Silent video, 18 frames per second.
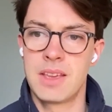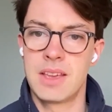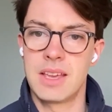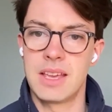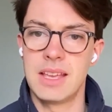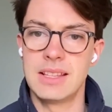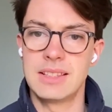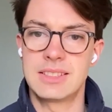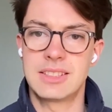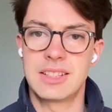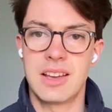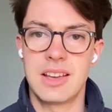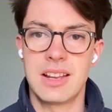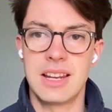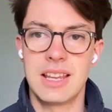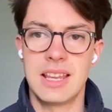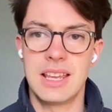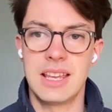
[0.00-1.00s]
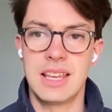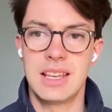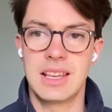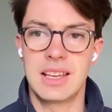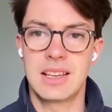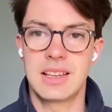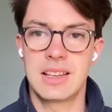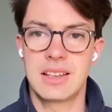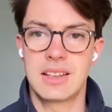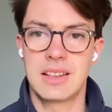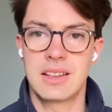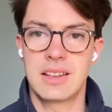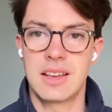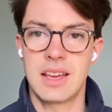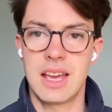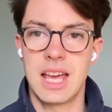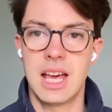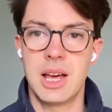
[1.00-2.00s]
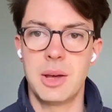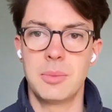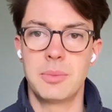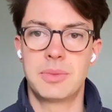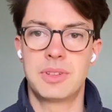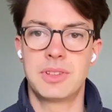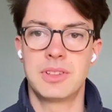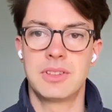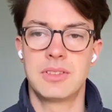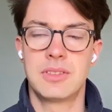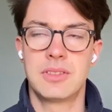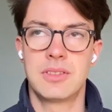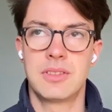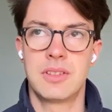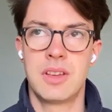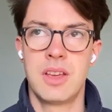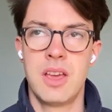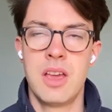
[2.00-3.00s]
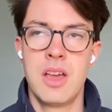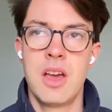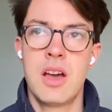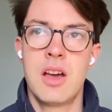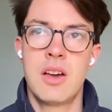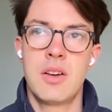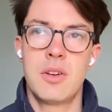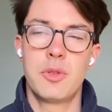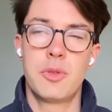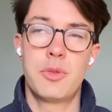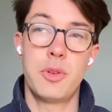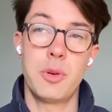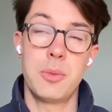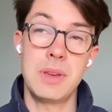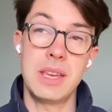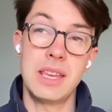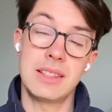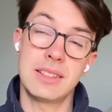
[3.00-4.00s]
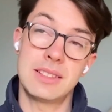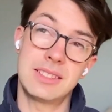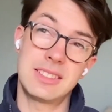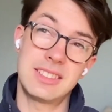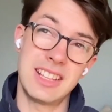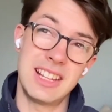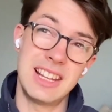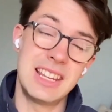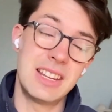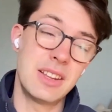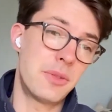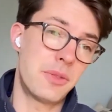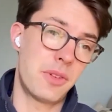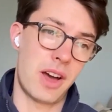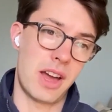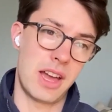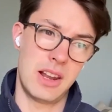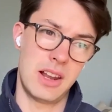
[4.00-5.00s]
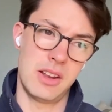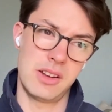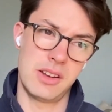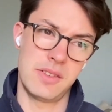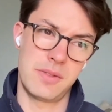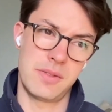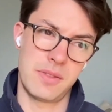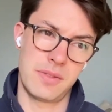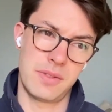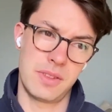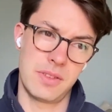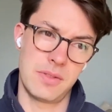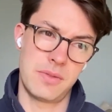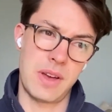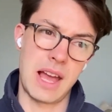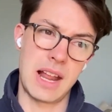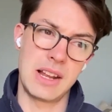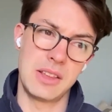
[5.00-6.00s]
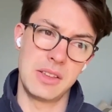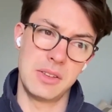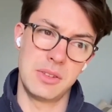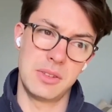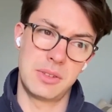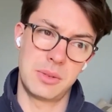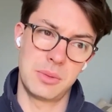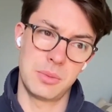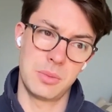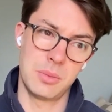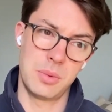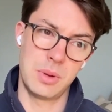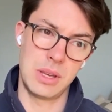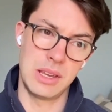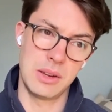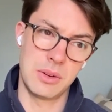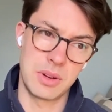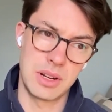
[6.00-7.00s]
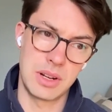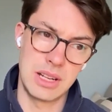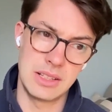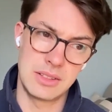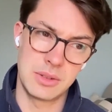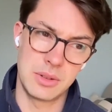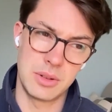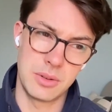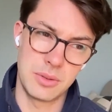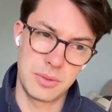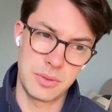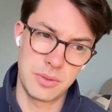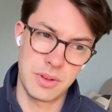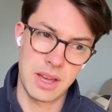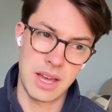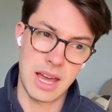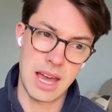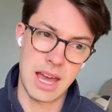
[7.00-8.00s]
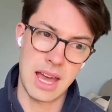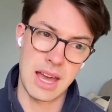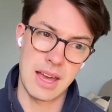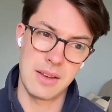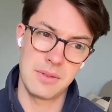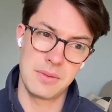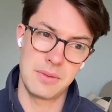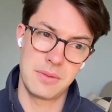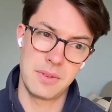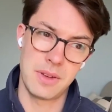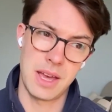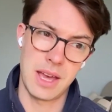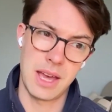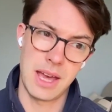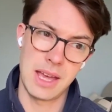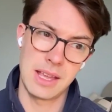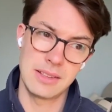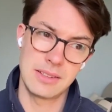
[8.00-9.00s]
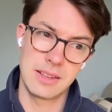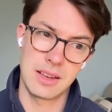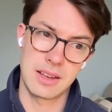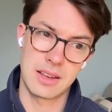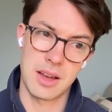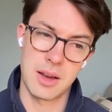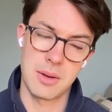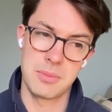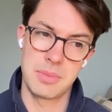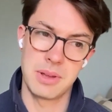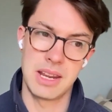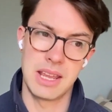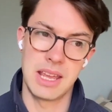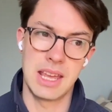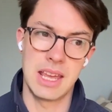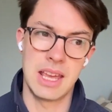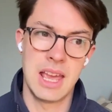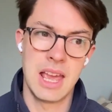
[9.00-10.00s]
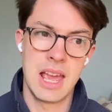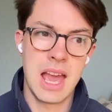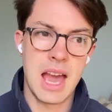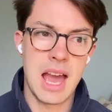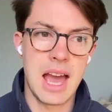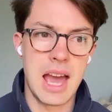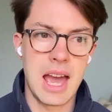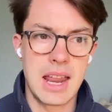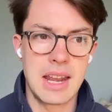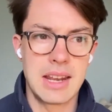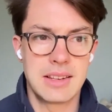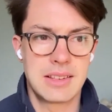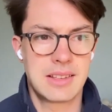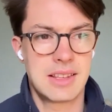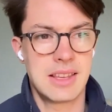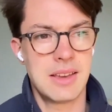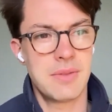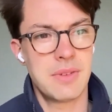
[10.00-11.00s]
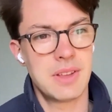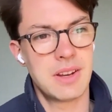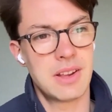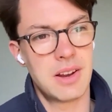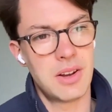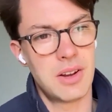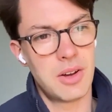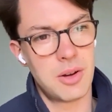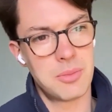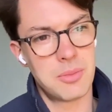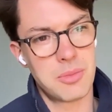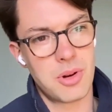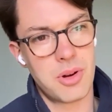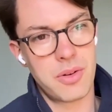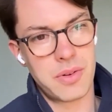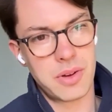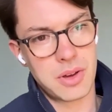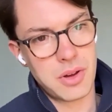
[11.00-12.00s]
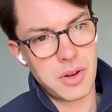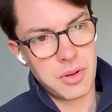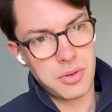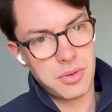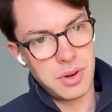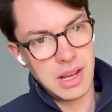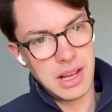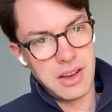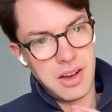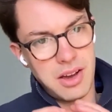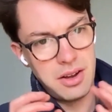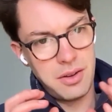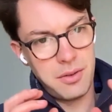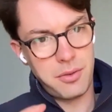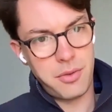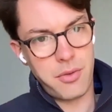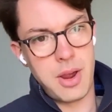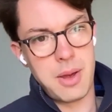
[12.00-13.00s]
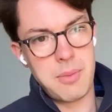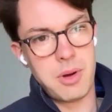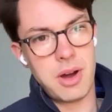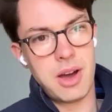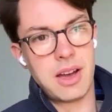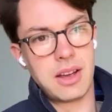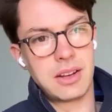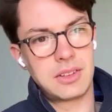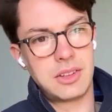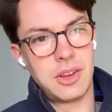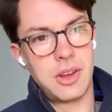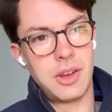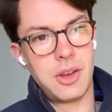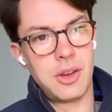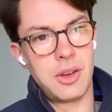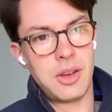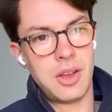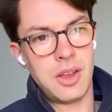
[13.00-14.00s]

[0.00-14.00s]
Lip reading: it's certainly helped, for me, solidify a lot of values we already sort of have as a company, and given a lot more of a concrete kind of framework to